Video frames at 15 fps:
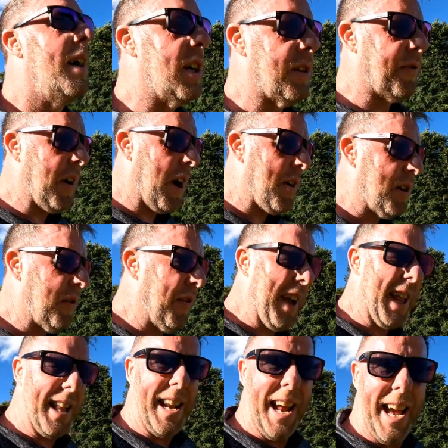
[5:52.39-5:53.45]
as far as
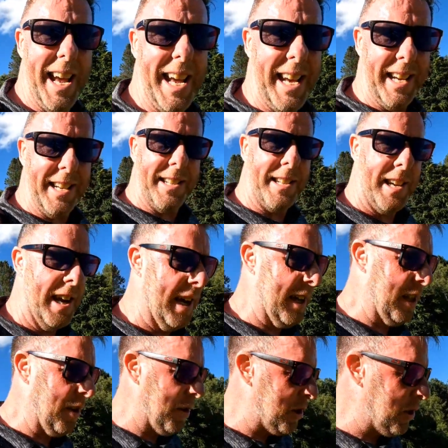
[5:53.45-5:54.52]
feeling at ease,
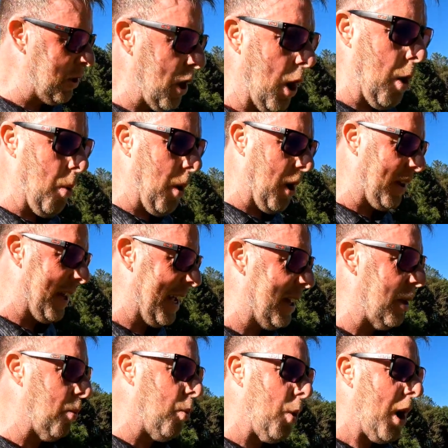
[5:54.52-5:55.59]
there is no one in
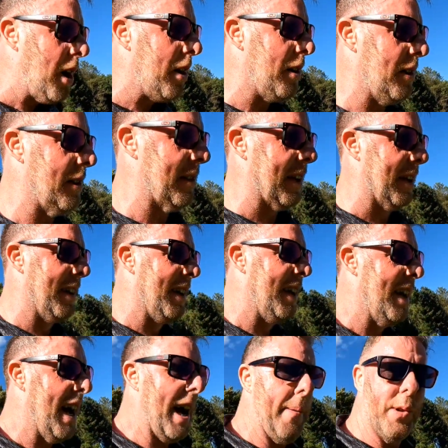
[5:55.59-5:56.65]
the world
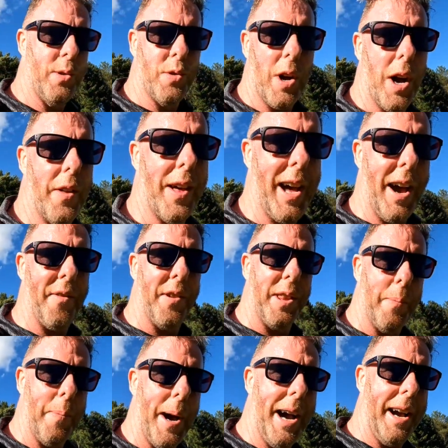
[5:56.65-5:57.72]
I would rather have on
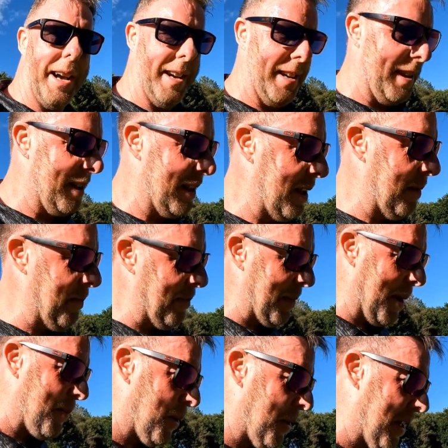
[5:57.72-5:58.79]
the bag than
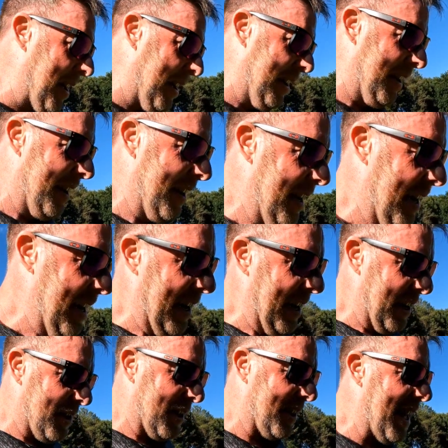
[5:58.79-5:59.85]
my brother,
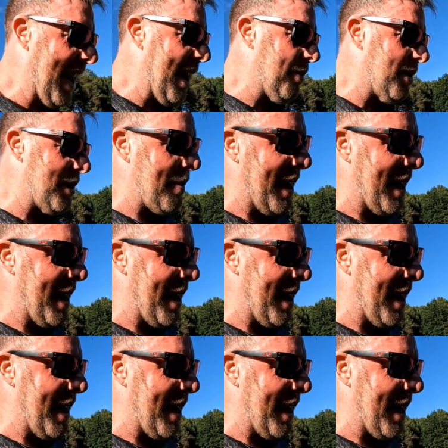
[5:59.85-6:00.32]
so that was